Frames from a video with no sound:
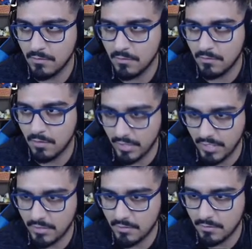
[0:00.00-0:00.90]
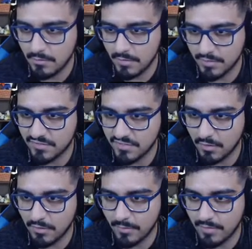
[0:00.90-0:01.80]
Okay. I did a
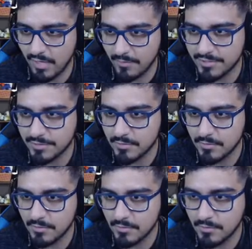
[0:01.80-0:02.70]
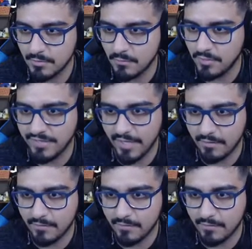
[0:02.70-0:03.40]
solid amount of damage. We'll eat that.